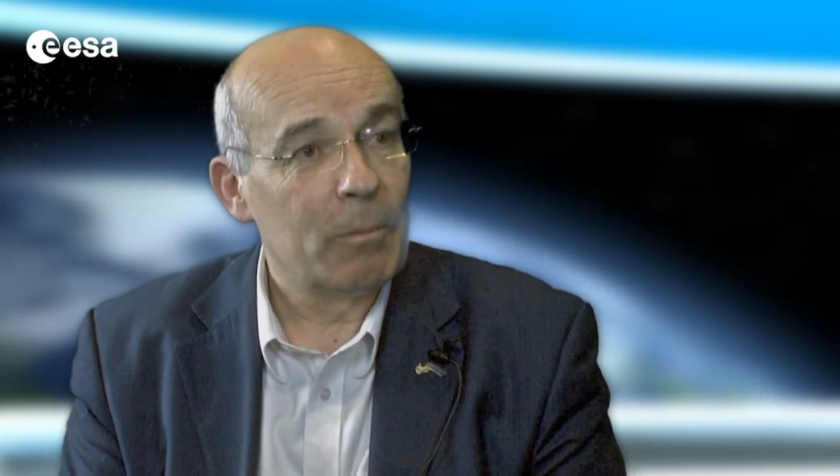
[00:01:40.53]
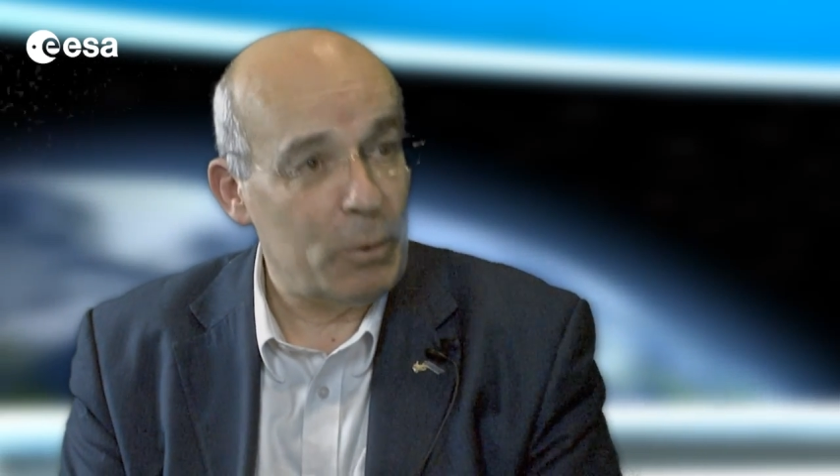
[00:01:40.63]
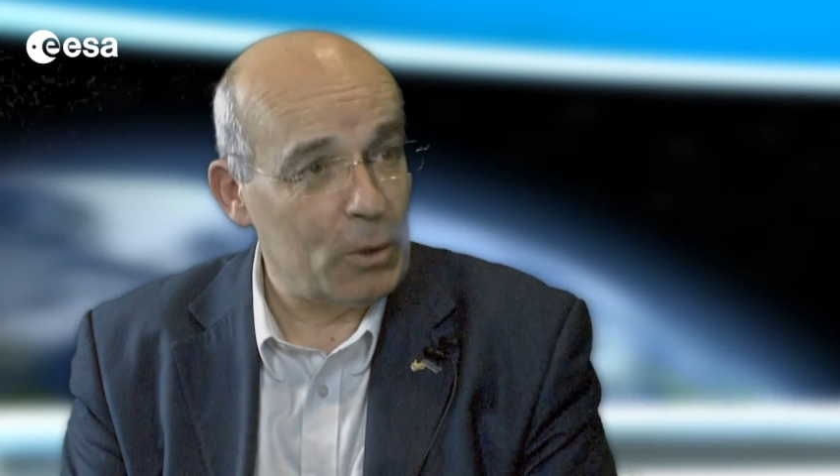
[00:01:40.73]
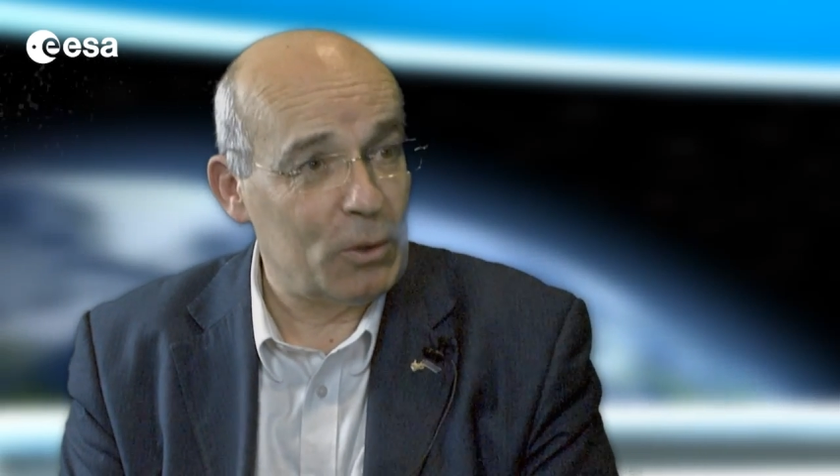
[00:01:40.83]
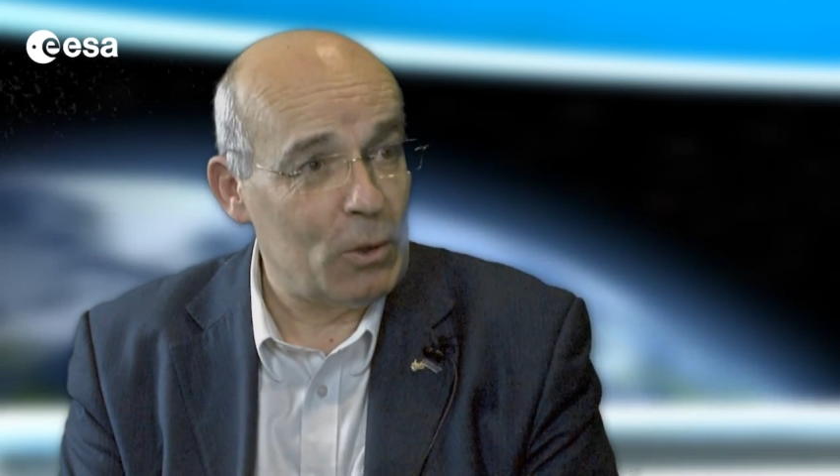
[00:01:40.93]

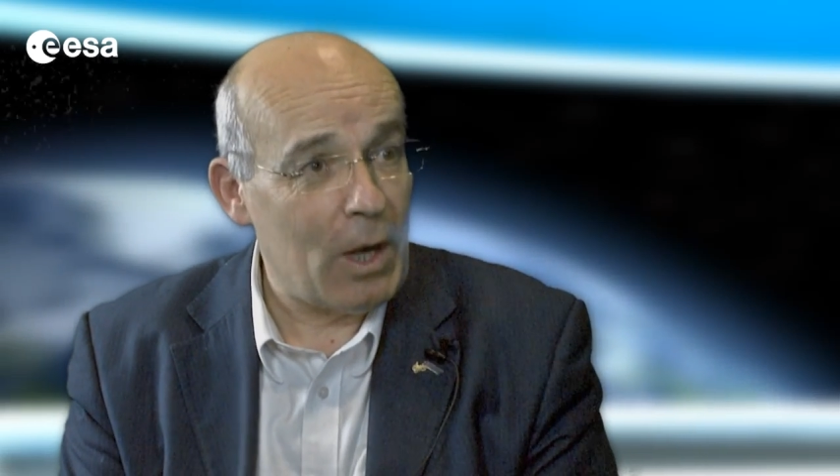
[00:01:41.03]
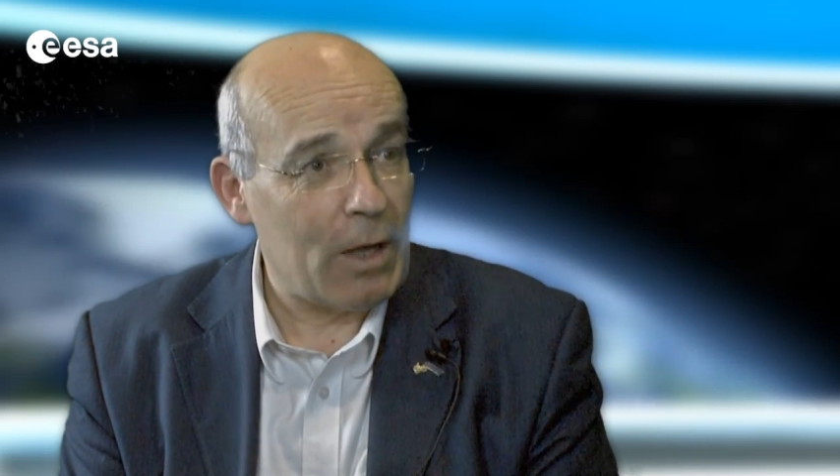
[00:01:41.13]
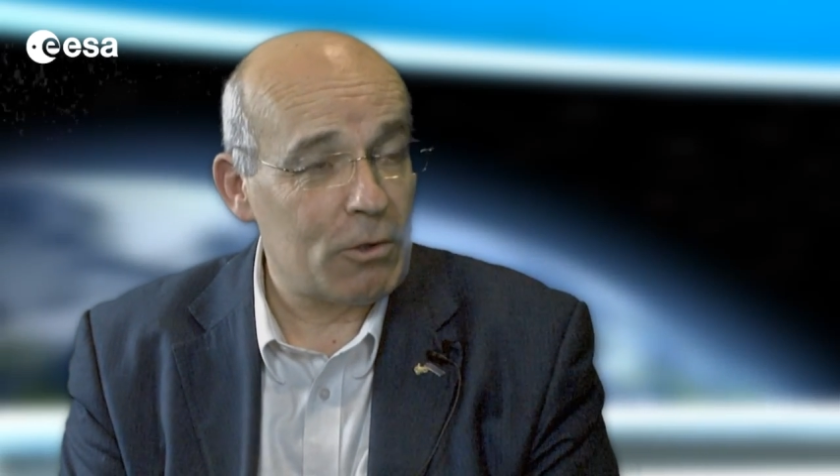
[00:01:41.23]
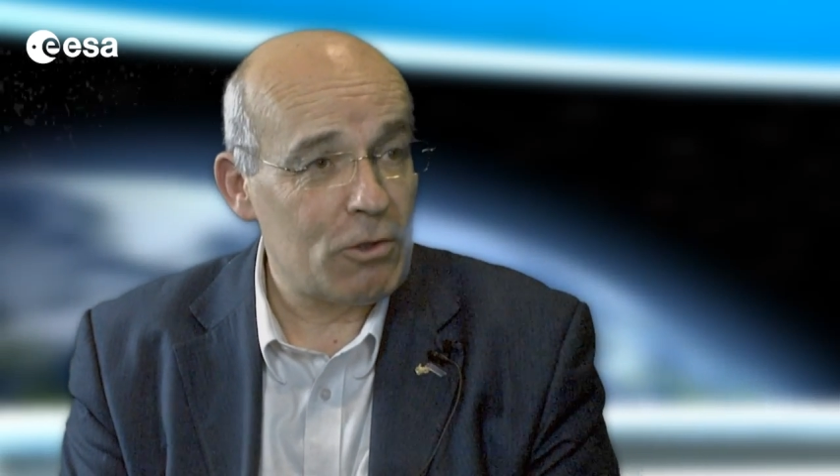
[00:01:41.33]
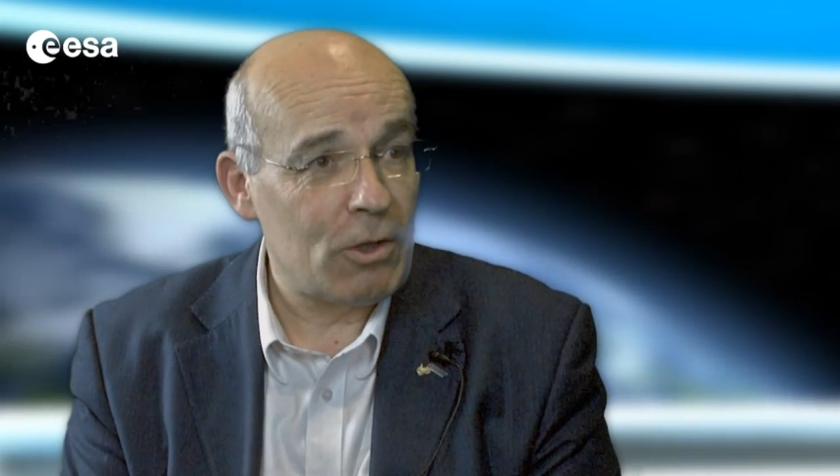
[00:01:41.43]
But the
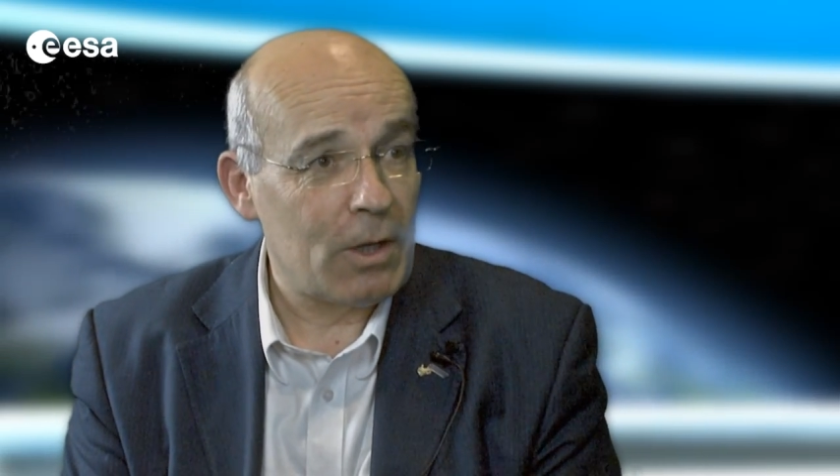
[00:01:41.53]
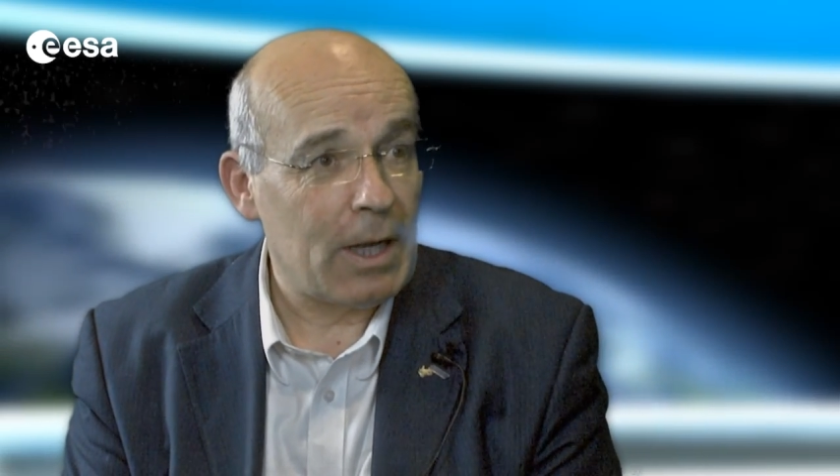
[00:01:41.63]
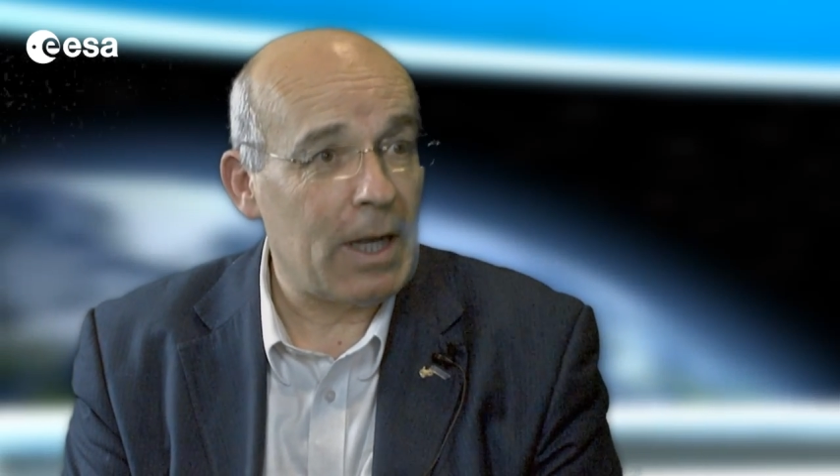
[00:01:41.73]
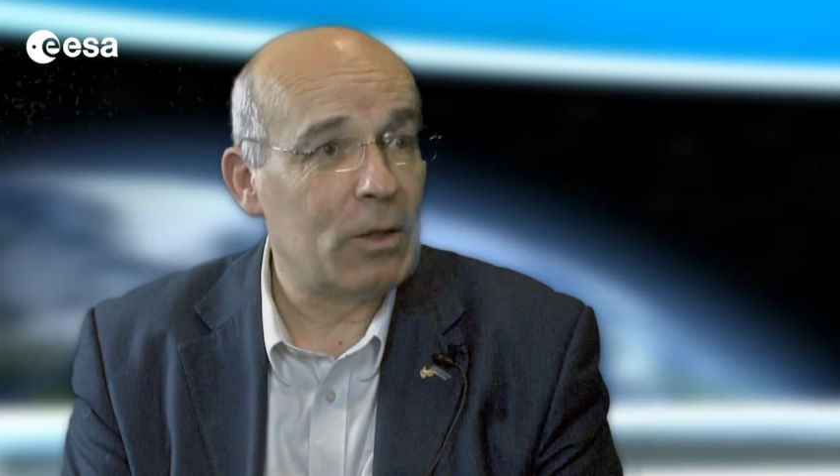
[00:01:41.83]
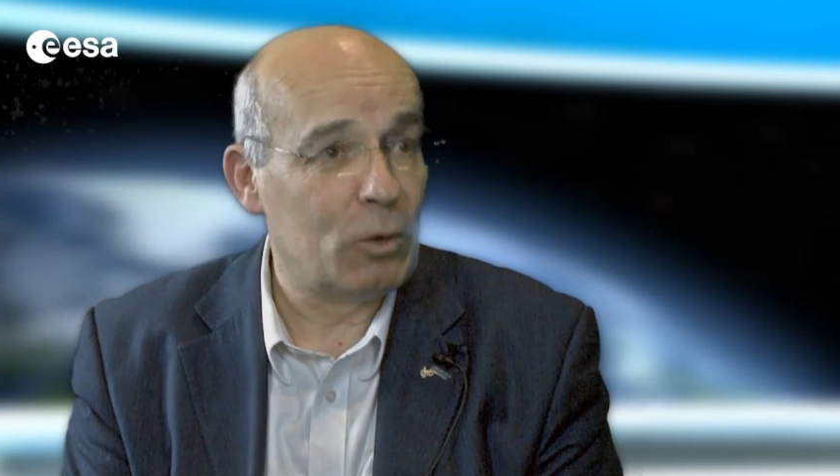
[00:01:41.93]
launch
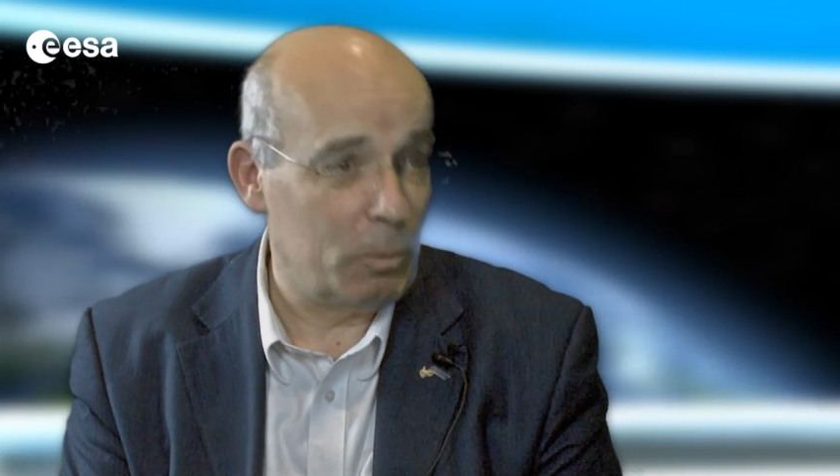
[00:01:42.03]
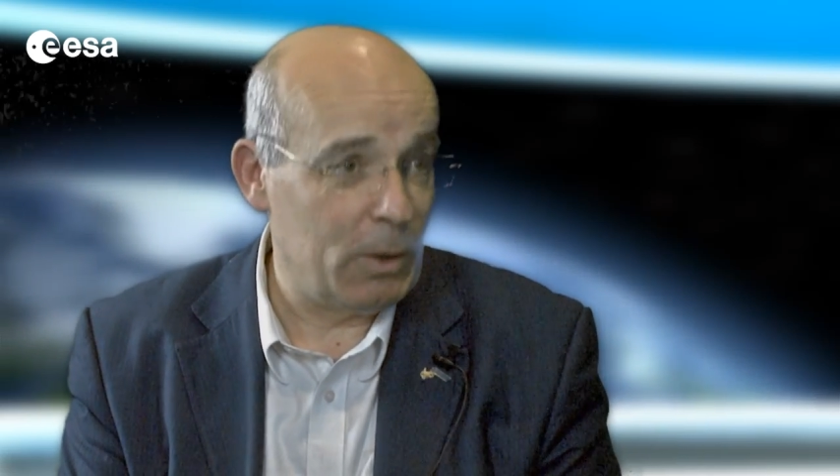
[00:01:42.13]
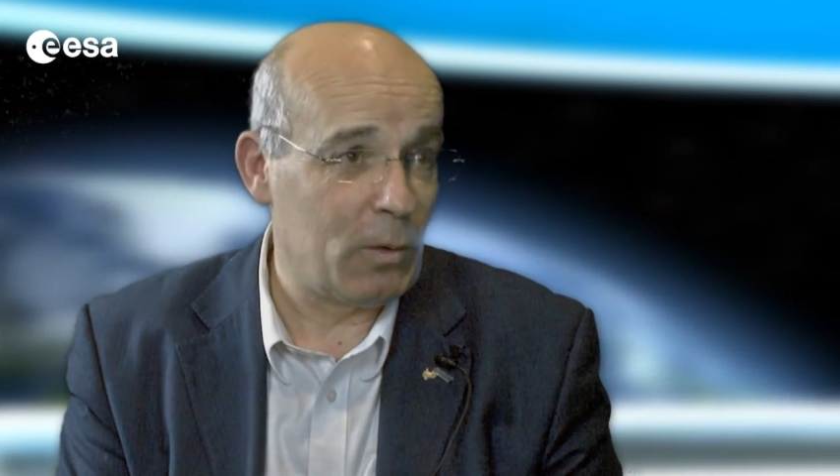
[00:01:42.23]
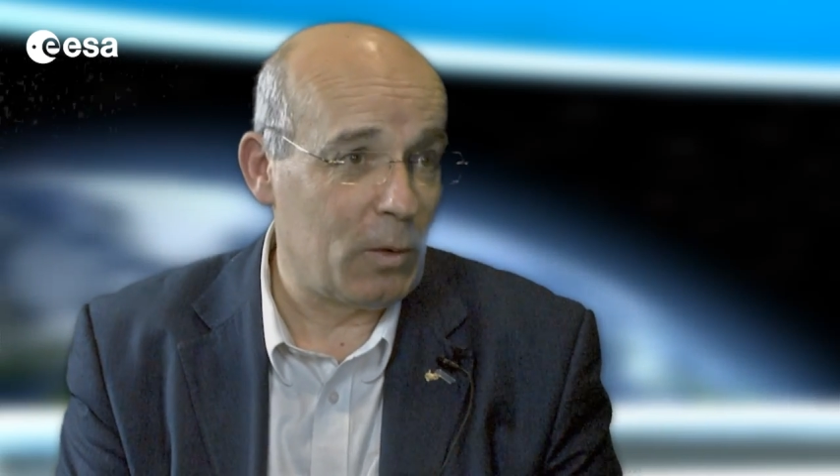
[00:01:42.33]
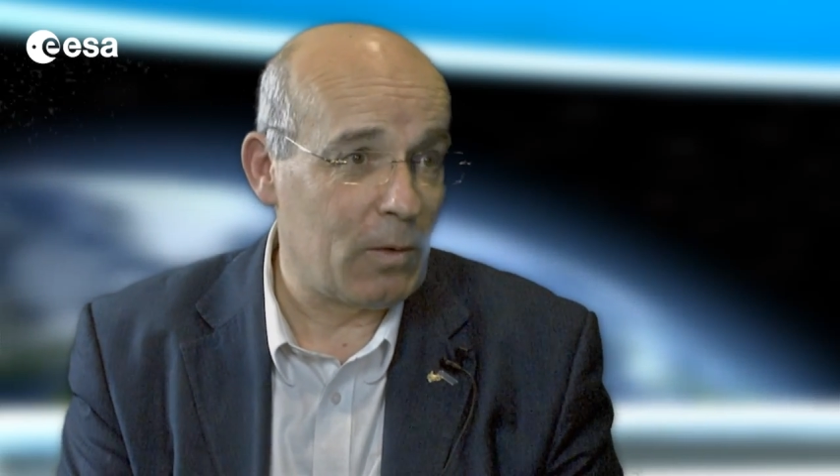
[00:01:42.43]
had to
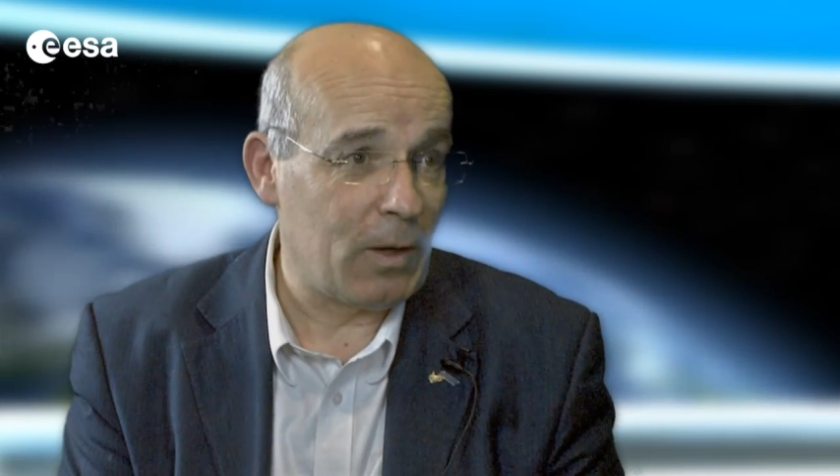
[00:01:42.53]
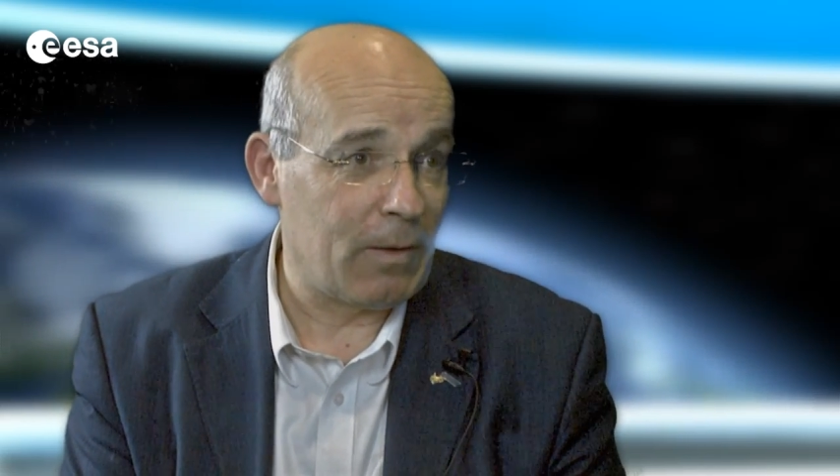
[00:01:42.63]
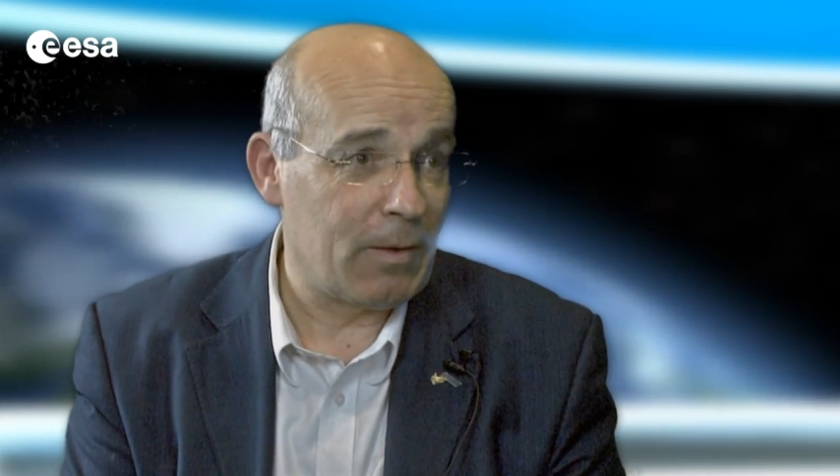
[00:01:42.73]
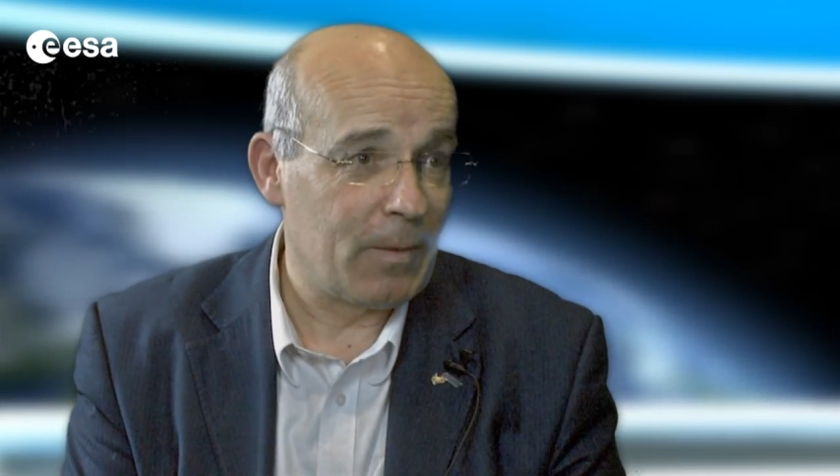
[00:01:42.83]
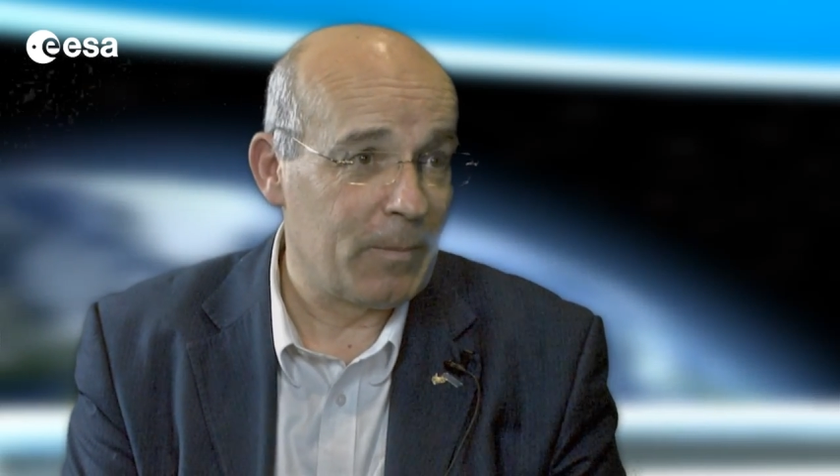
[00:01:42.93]
be a
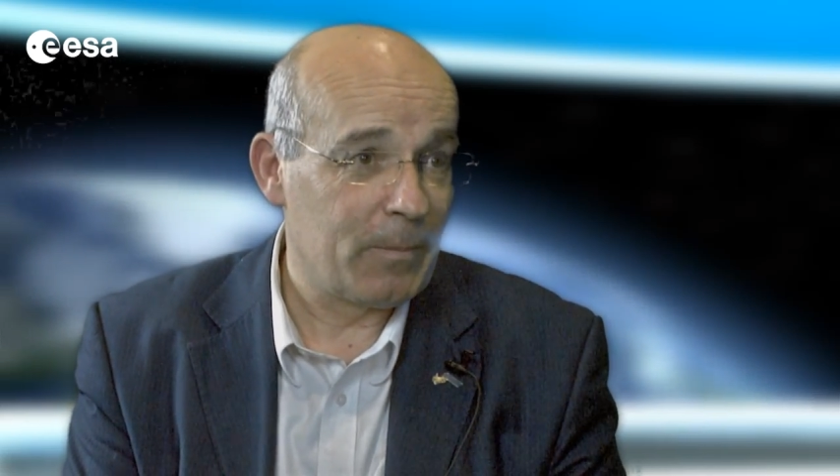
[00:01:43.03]
success,